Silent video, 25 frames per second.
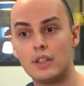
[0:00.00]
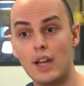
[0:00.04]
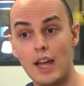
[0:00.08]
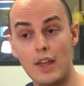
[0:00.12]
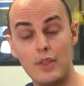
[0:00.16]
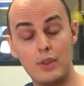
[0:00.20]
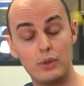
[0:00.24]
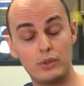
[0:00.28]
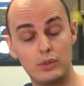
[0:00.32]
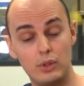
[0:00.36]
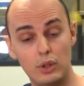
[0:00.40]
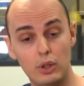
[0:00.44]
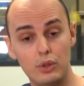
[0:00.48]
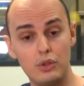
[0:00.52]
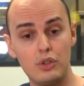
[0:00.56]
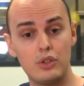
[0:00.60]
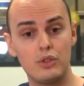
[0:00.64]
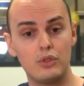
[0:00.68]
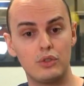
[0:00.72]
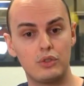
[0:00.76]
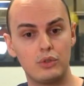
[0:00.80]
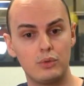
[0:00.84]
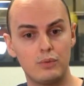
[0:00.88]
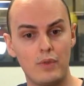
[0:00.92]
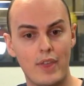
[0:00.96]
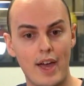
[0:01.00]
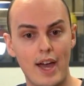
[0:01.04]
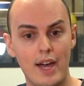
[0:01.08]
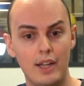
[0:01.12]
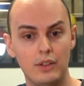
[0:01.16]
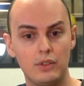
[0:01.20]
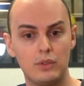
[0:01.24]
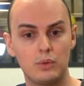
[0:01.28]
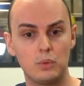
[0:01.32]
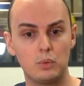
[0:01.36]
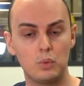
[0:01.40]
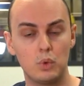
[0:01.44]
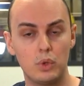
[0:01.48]
And the solution to
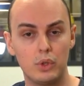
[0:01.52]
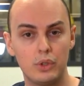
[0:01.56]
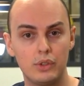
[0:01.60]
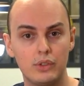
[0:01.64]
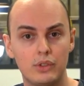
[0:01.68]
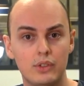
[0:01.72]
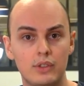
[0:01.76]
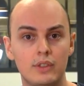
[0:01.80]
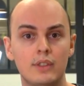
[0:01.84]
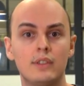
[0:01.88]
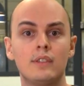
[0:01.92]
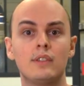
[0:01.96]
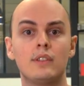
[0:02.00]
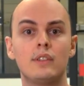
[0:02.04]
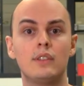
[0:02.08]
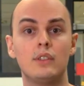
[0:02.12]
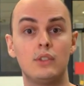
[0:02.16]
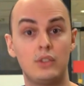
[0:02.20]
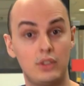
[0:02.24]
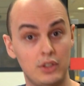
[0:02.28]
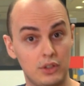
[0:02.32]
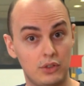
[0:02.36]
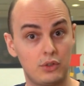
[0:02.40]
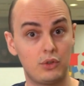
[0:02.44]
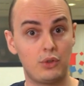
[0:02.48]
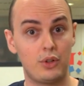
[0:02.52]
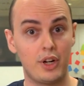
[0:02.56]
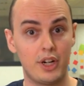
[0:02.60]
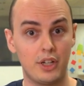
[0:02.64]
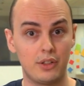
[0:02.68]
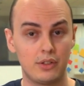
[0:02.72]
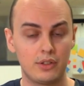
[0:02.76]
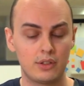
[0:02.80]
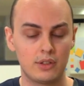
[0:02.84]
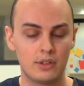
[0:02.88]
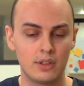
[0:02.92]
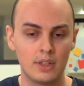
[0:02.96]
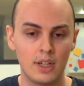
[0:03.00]
that was
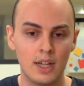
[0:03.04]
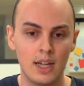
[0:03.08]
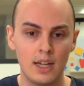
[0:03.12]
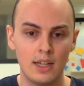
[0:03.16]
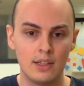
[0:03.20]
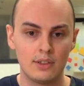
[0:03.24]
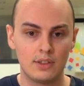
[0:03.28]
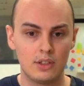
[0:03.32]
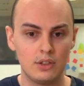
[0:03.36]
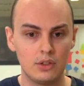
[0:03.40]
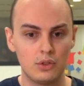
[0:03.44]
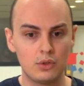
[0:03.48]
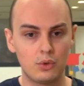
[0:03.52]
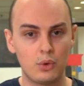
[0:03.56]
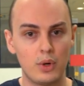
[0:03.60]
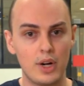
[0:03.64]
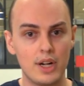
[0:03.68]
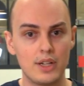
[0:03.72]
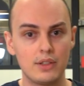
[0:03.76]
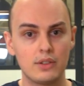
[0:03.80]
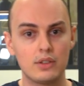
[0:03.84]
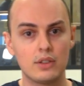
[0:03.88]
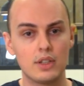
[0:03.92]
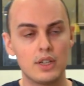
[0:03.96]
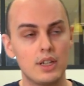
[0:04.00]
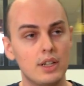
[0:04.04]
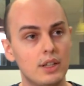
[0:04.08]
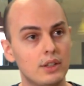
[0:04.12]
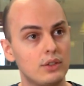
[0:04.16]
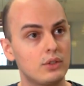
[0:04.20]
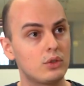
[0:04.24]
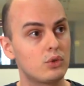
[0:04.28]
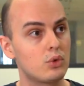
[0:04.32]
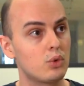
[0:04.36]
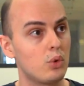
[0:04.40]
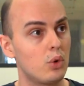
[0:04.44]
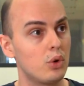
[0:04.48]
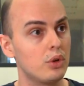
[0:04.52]
SysTrace. SysTrace
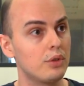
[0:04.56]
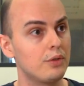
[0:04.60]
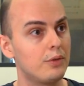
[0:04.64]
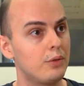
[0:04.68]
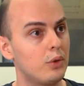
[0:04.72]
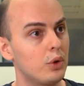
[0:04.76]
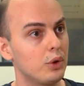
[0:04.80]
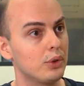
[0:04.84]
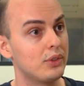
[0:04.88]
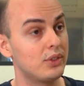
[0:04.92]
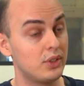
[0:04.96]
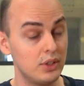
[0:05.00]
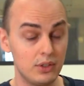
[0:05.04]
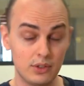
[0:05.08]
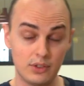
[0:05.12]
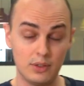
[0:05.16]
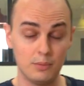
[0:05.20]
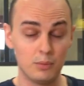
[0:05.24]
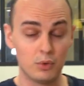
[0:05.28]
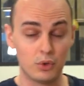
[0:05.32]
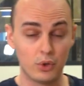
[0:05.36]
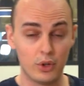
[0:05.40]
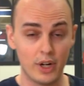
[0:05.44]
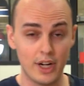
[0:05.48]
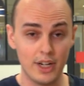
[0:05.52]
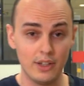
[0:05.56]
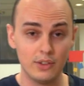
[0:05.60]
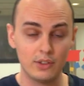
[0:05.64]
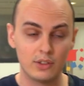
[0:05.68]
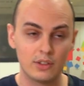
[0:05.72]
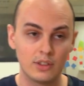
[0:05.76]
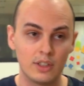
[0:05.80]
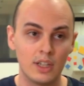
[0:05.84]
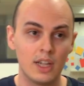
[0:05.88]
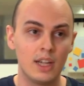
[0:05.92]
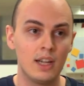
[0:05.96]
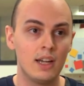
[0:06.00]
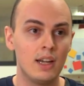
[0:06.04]
is short for System
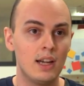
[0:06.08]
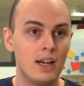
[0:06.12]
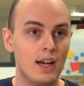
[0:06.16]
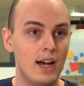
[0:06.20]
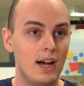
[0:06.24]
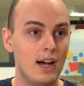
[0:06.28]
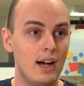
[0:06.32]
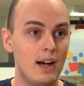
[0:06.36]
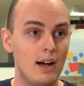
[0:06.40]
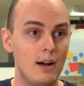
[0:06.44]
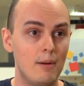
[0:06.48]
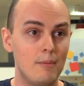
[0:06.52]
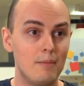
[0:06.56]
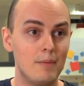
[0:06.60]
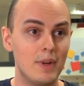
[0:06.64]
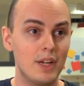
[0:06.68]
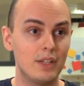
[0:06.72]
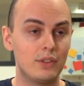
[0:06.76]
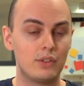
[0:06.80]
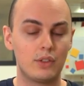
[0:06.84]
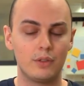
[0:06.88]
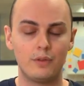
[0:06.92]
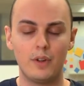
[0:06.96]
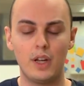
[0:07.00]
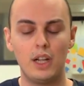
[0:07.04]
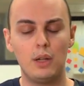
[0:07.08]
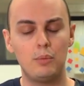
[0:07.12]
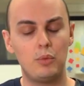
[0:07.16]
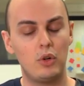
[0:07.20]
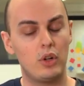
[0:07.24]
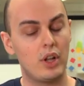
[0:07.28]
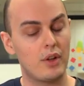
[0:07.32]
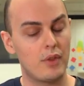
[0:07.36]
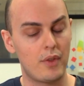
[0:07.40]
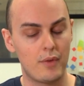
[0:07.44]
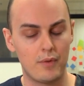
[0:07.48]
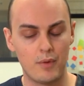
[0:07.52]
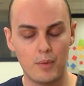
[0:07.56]
Trace. Um, it's
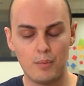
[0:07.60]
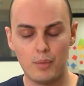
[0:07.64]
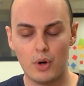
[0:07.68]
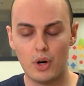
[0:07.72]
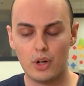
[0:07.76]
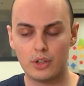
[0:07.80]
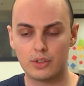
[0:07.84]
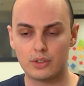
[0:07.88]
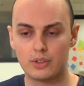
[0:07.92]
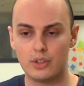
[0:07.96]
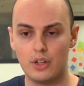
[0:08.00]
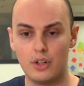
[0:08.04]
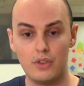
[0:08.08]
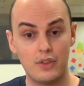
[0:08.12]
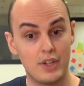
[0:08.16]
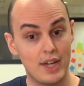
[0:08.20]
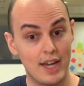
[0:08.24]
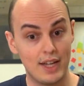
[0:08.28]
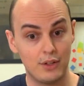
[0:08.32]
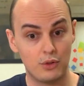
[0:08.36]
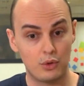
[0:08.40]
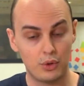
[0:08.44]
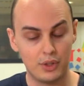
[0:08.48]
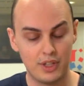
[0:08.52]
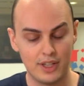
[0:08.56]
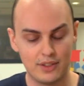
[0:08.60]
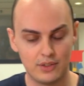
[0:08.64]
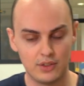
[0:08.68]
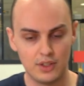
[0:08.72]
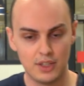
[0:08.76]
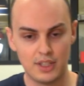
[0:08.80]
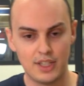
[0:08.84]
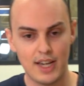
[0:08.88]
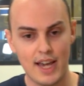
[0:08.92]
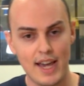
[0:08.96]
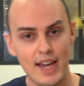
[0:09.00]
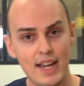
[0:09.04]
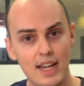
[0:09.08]
available out of the box on the Android
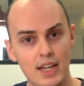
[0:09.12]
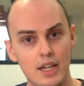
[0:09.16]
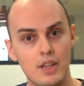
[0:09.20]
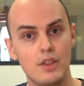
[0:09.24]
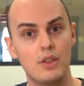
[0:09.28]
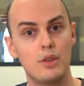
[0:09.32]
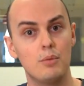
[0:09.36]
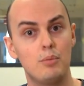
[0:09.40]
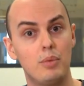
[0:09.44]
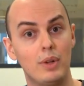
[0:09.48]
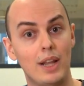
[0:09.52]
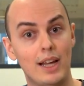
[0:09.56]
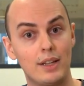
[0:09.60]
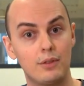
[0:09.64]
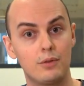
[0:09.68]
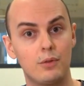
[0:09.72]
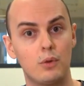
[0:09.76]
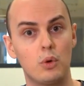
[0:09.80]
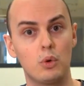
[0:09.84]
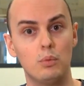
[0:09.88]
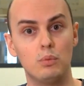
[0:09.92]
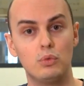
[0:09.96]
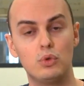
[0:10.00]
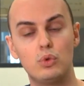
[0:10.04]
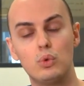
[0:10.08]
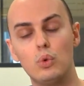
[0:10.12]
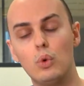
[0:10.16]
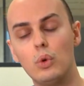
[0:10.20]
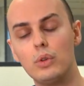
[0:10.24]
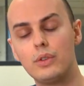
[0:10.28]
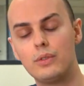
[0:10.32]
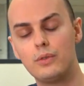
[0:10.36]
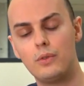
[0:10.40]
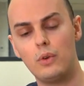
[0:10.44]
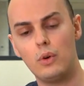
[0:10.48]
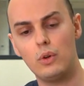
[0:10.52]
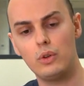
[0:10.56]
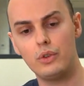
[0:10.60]
SDK in the Platform
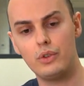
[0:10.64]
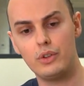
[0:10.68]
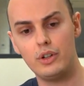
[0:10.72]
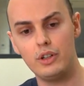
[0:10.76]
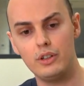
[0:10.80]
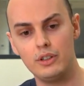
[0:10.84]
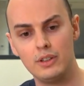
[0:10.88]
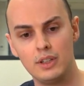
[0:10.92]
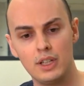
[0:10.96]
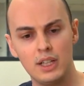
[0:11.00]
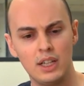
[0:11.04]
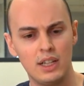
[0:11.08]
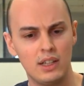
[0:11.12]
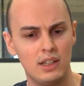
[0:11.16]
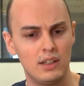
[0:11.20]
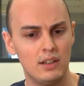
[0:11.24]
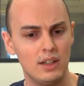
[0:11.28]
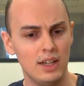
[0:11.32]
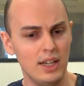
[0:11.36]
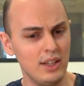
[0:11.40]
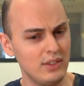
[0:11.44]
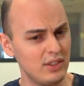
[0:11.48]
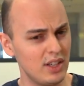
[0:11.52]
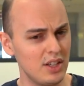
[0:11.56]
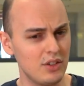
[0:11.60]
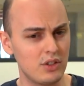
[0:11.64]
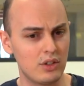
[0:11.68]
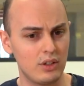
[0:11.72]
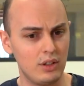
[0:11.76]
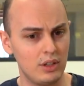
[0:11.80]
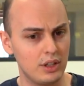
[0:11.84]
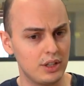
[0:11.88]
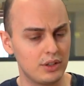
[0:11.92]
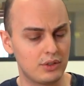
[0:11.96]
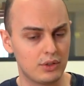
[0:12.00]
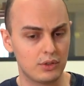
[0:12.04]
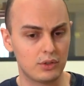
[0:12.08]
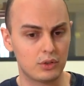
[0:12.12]
Tools folder.
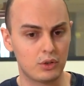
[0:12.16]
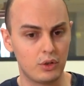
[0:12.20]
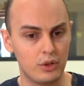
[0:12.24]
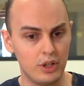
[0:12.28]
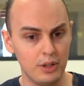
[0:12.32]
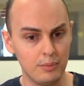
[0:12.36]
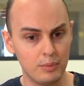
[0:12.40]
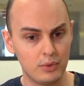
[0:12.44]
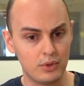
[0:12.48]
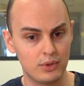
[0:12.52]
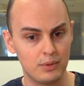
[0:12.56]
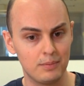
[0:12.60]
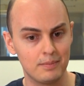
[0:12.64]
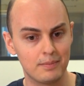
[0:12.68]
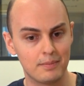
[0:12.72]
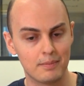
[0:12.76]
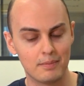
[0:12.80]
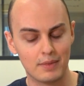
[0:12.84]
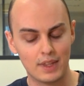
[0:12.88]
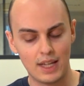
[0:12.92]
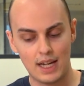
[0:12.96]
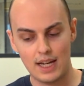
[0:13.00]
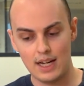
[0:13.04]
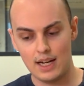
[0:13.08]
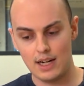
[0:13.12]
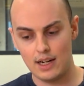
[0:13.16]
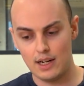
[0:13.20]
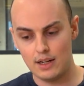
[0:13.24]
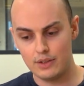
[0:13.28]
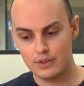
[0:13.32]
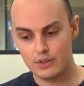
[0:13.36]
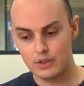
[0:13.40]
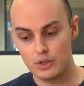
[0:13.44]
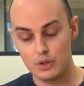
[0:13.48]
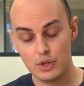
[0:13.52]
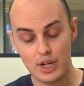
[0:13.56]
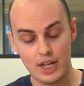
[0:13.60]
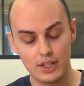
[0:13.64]
Essentially, it's a script. Uh,
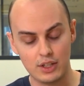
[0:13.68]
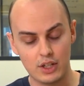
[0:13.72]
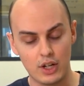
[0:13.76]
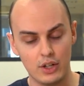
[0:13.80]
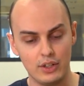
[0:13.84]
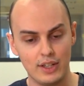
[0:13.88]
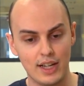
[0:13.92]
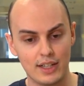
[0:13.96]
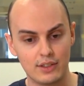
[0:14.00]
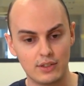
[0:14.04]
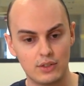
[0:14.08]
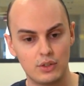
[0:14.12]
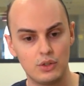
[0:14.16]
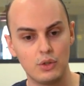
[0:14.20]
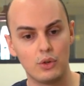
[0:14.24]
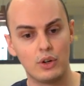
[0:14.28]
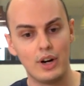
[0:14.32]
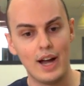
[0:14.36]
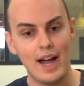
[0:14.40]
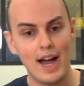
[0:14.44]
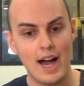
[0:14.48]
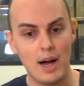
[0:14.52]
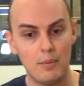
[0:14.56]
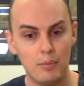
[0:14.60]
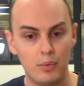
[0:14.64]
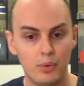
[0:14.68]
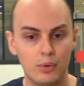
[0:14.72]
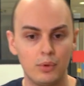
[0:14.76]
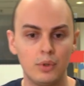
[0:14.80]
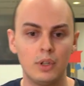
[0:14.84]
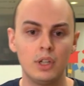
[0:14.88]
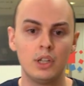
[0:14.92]
so you can connect your app